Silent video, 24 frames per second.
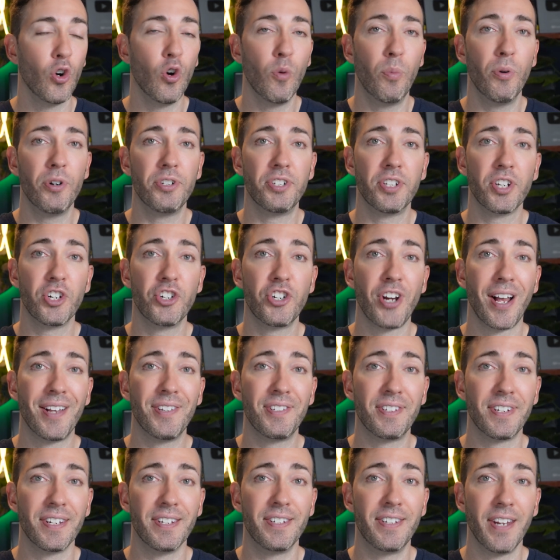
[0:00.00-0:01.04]

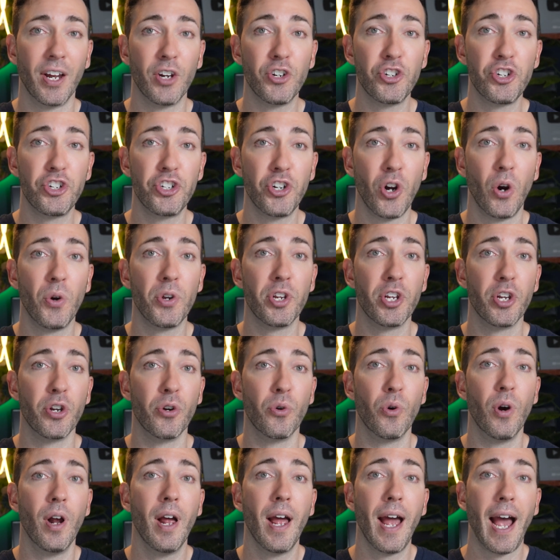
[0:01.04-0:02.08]
UberSuggest does show
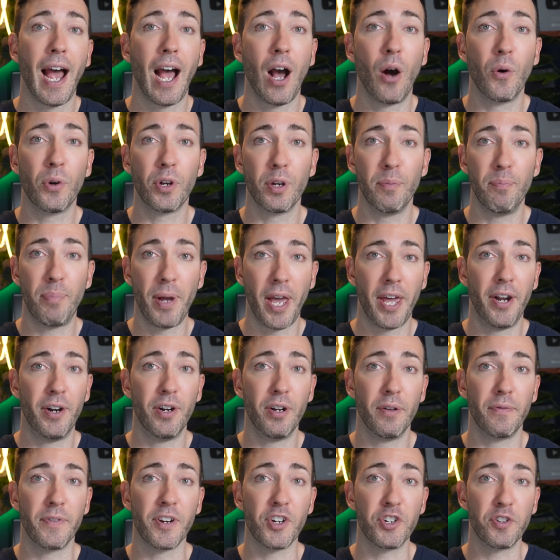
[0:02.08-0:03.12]
you how
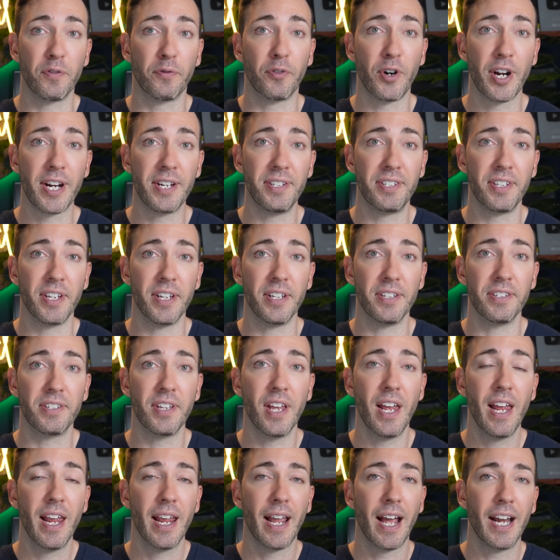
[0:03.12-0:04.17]
competitive each phrase is,
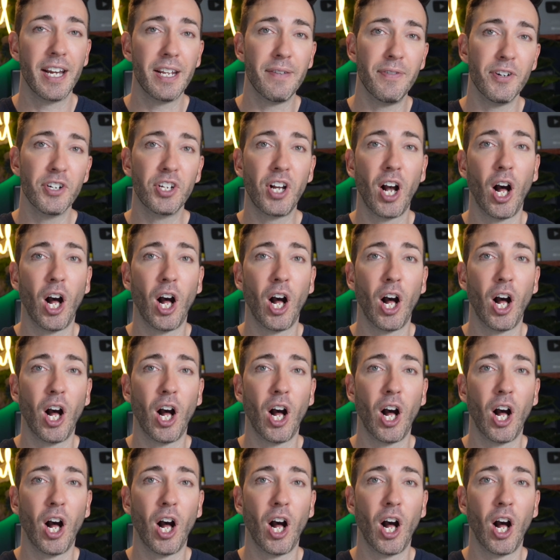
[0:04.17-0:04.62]
and even